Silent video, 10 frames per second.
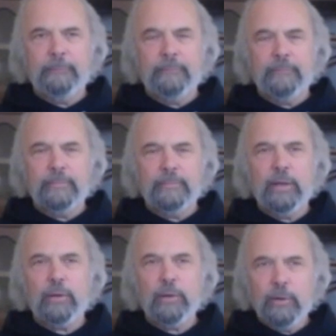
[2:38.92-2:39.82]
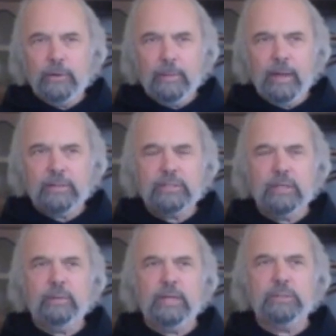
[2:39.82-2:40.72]
so I heard about
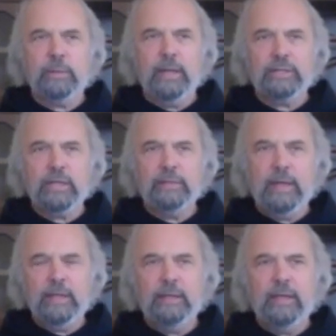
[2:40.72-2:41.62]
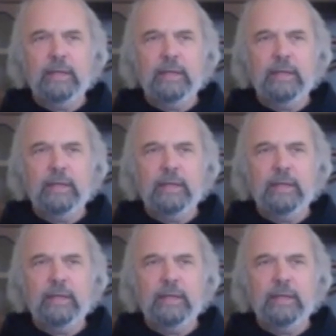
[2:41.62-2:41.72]
Sunrise Ranch, and then